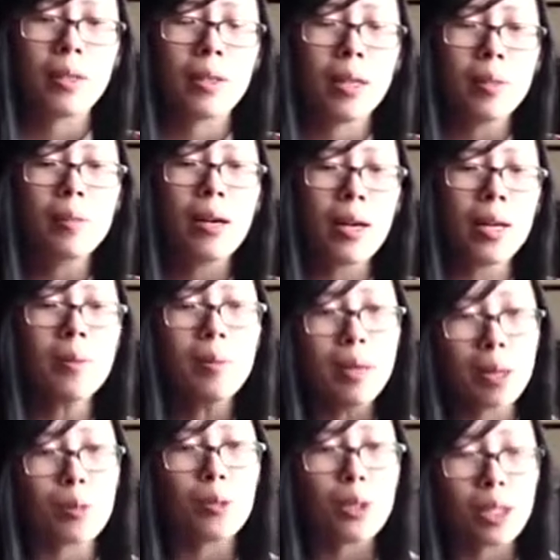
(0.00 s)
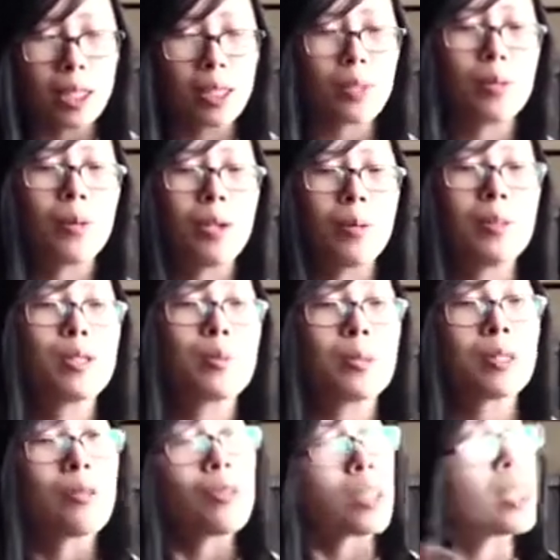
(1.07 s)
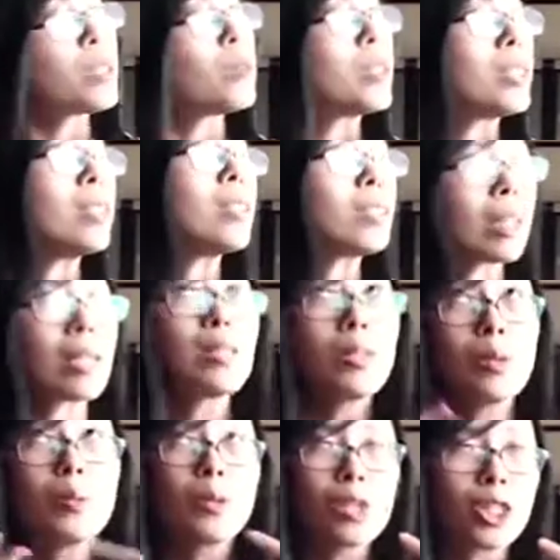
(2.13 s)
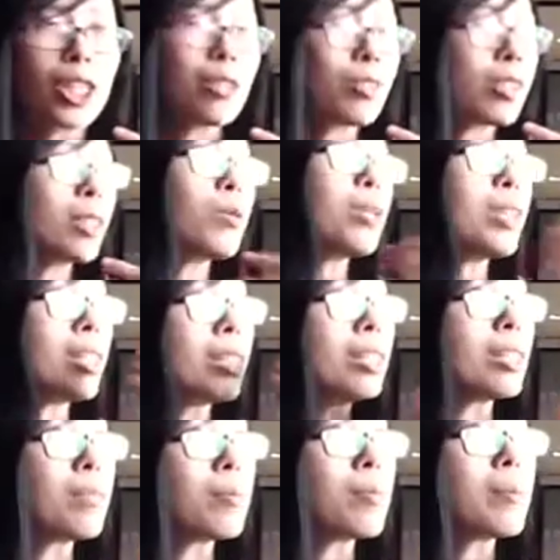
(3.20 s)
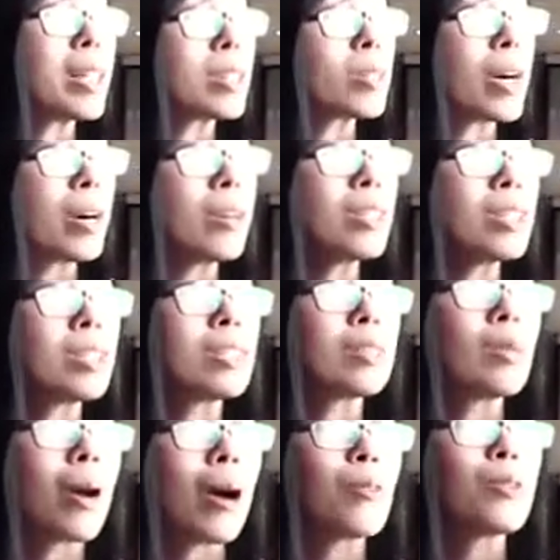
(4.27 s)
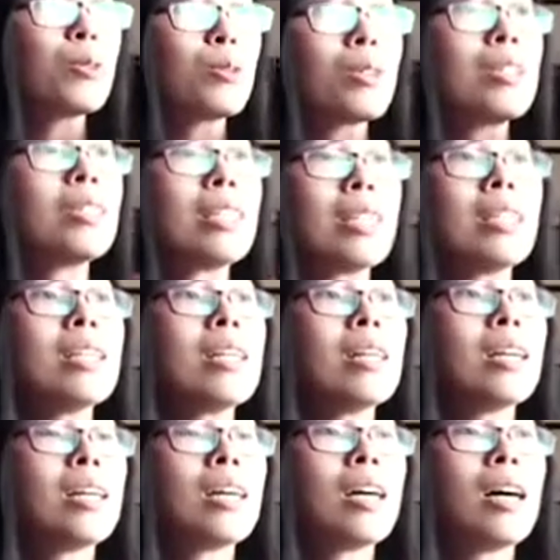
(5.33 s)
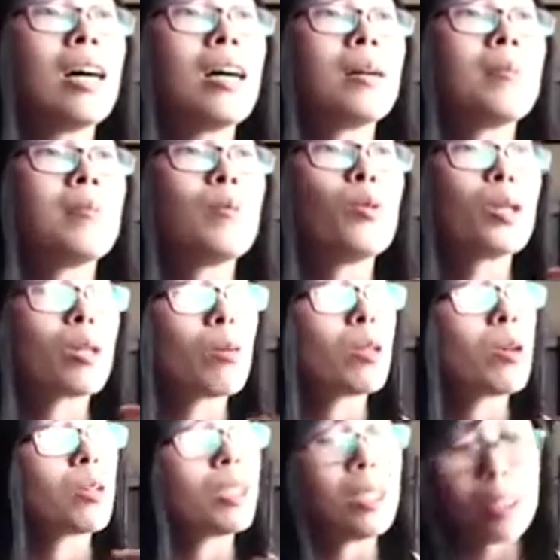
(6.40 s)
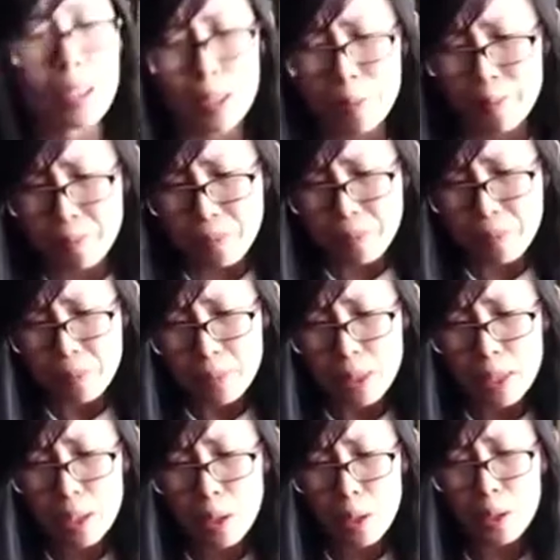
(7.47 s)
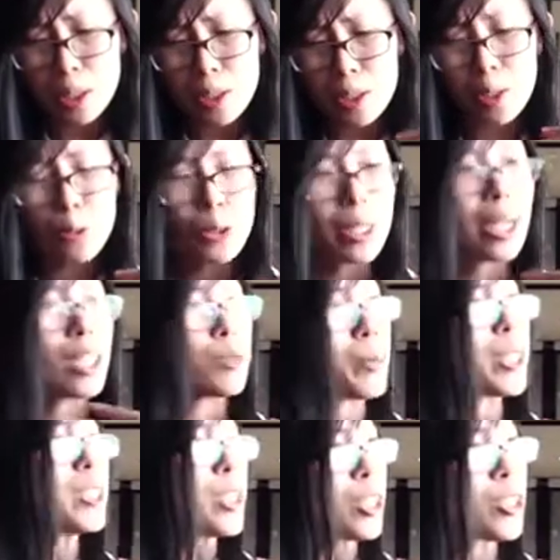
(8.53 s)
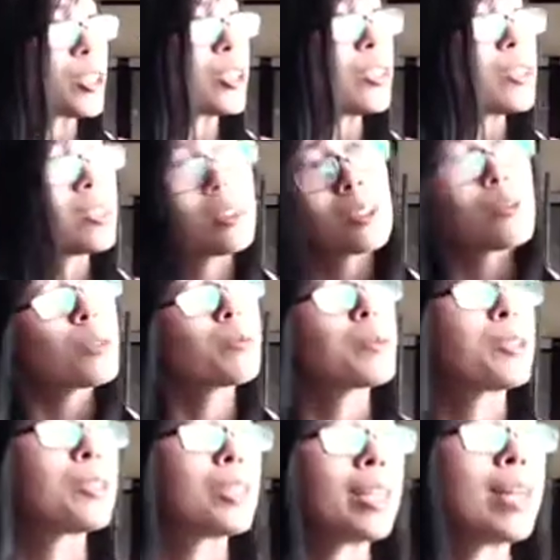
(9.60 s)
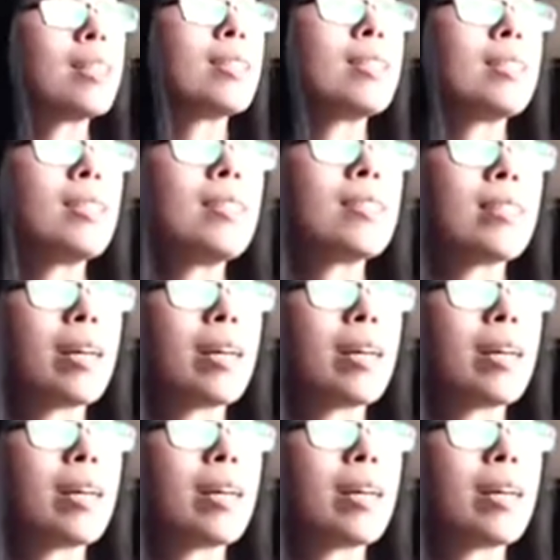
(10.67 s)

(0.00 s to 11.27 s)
in my work as well, but specifically within more generally within mental health, is you have to really work with all these different expectations, these different personalities, and